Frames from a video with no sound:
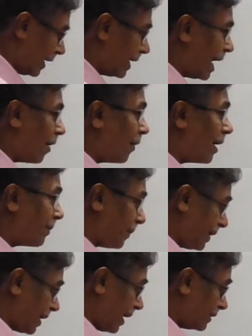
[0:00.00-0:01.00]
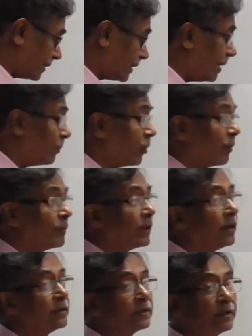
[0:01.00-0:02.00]
Now I pick ensemble of that
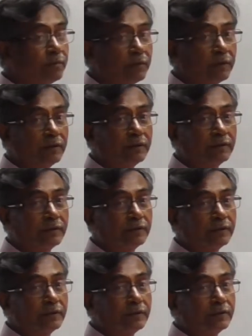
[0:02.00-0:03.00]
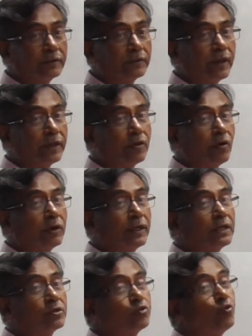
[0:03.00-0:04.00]
ensemble. So I call
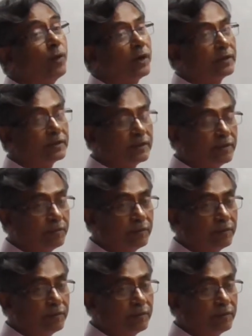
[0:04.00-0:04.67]
that a super ensemble.